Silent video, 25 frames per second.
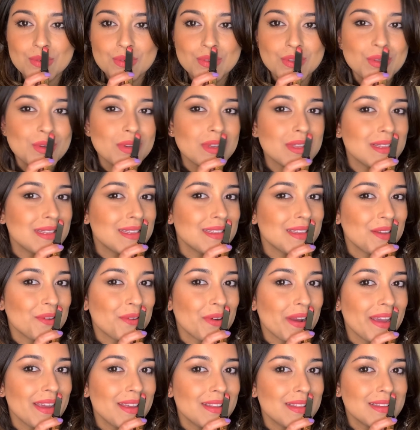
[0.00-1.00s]
you can see,
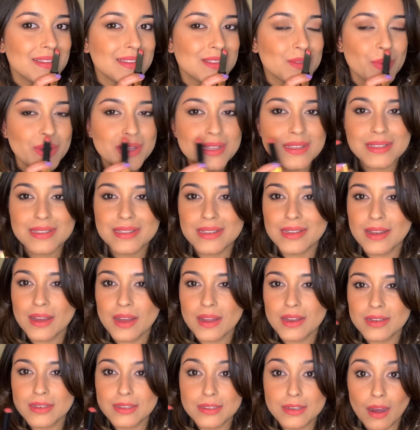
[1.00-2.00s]
right? This one's
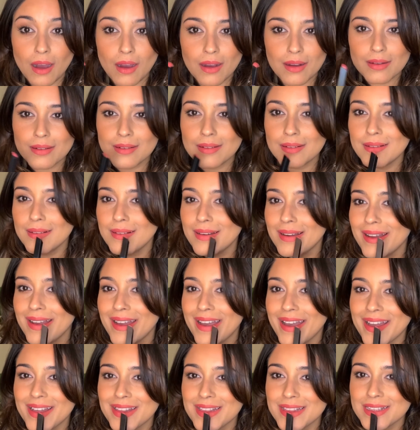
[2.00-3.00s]
darker
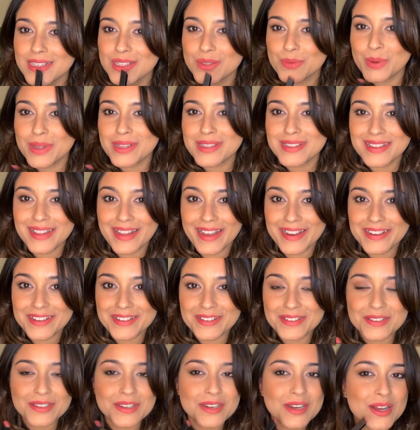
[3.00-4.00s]
and this one's lighter.
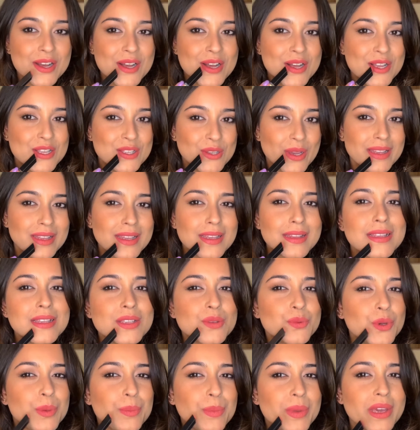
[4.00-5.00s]
So I think this
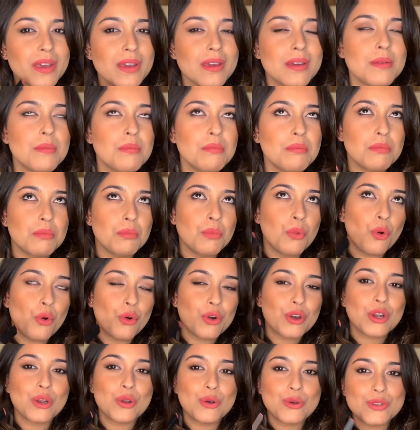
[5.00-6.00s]
would be more
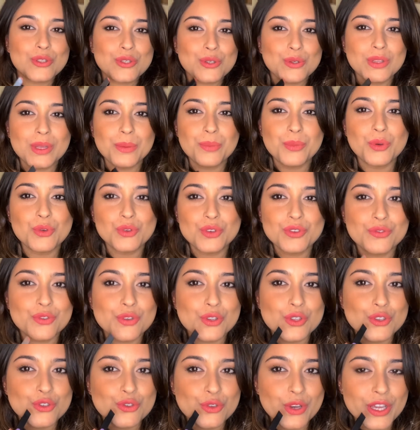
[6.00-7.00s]
close to the Beautiful
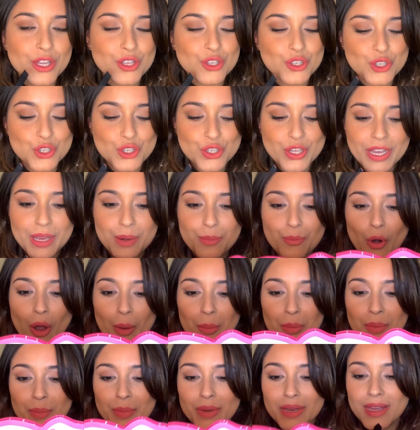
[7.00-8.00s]
Stranger shade
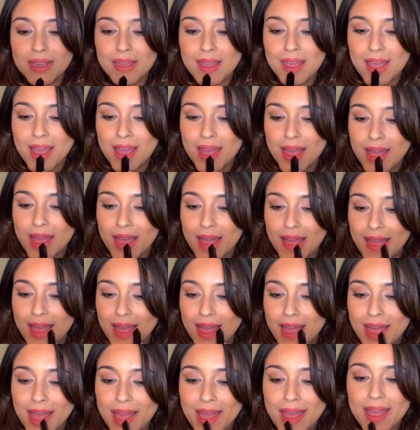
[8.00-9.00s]
probably.
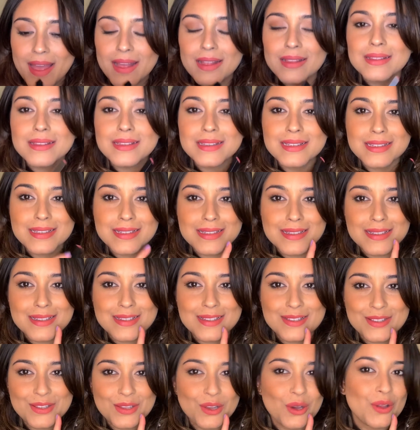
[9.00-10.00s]
And this is
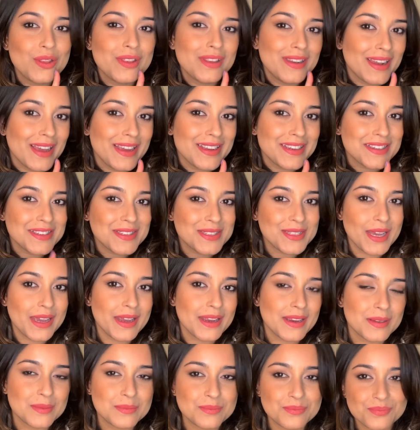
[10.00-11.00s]
on the lighter side.
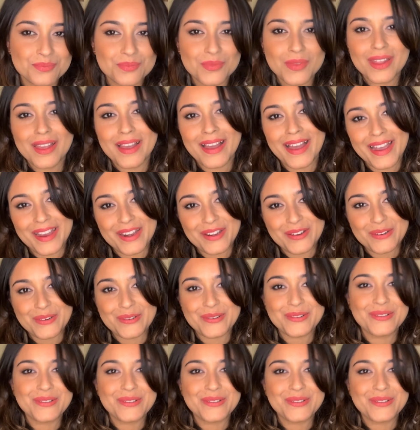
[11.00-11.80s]
I know.